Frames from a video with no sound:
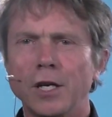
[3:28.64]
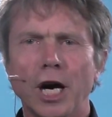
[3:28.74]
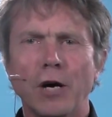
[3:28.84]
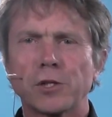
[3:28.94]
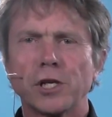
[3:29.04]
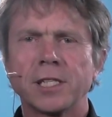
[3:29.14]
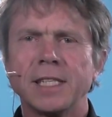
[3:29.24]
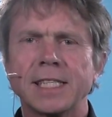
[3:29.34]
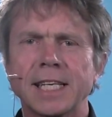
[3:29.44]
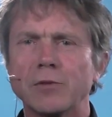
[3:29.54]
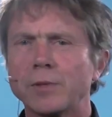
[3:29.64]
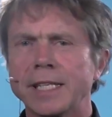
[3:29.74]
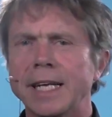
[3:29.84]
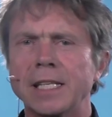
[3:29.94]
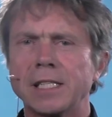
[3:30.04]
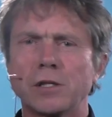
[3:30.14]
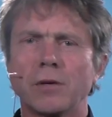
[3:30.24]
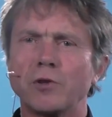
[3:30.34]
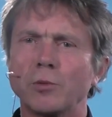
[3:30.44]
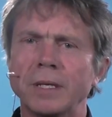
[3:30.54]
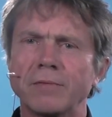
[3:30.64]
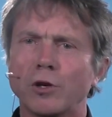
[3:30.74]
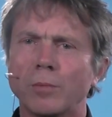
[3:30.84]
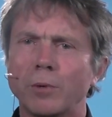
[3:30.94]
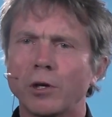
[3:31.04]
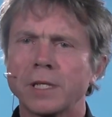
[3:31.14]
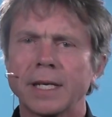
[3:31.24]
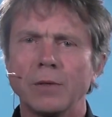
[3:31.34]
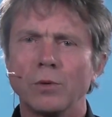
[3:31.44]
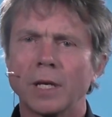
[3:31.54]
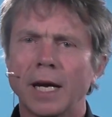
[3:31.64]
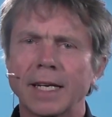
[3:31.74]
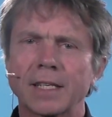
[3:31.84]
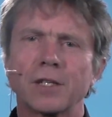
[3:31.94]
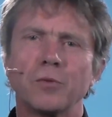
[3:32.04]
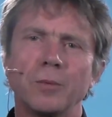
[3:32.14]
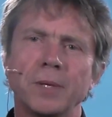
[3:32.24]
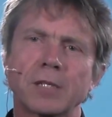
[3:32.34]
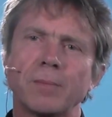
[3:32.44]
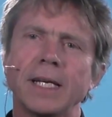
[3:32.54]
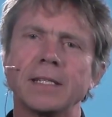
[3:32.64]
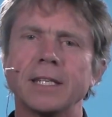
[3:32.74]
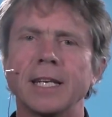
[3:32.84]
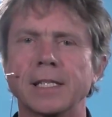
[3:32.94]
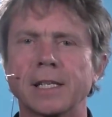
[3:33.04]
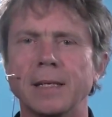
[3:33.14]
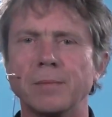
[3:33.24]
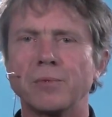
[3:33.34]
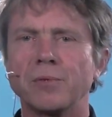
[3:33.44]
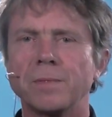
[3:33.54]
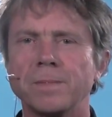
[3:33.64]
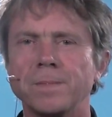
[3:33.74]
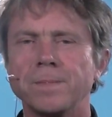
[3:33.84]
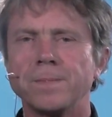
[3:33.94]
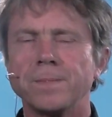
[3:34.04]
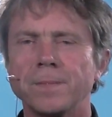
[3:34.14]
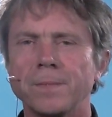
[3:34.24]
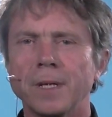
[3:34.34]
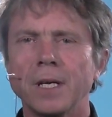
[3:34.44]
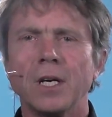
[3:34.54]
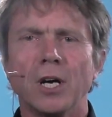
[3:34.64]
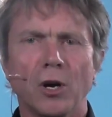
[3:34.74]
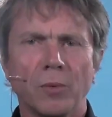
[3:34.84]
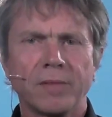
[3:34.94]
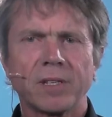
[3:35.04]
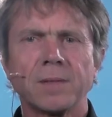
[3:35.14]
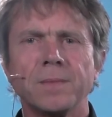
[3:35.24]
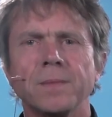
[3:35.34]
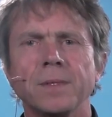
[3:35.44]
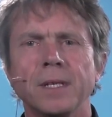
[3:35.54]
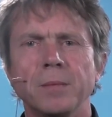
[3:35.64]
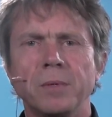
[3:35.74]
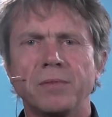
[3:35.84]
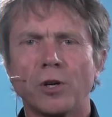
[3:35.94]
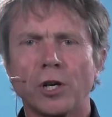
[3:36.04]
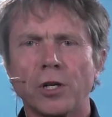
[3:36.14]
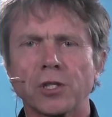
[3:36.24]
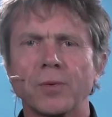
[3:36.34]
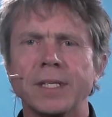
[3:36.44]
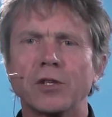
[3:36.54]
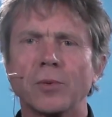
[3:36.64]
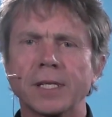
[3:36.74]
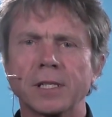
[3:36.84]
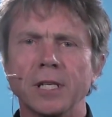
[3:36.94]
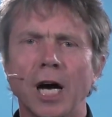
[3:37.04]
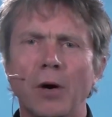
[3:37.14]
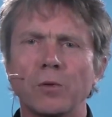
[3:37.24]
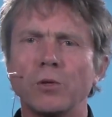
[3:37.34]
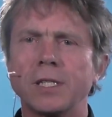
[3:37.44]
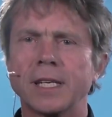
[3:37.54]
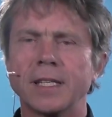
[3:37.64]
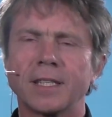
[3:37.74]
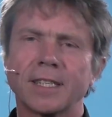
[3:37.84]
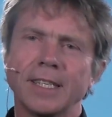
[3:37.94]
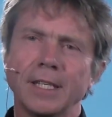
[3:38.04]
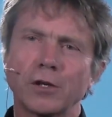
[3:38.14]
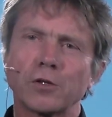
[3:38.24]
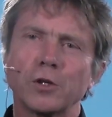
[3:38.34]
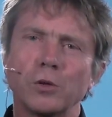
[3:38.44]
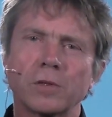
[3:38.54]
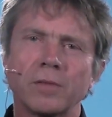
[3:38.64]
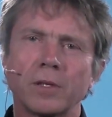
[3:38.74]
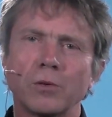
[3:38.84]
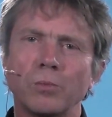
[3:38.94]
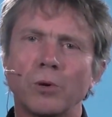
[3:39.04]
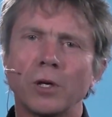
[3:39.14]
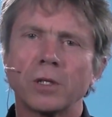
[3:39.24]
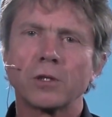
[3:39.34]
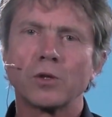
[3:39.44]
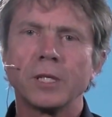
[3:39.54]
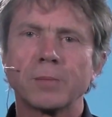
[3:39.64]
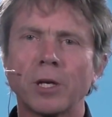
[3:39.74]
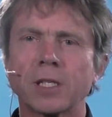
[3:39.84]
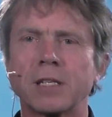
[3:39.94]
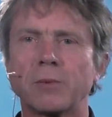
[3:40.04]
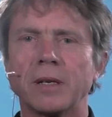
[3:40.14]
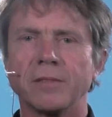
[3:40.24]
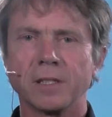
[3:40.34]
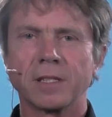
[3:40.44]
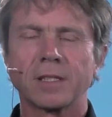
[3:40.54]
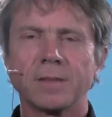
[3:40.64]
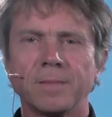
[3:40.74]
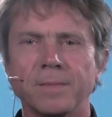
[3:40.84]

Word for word: How such a decentered analysis of European foreign policy can look like will be explained in the next clip. However, before answering the question how to decenter, it's also useful to point to its policy relevance.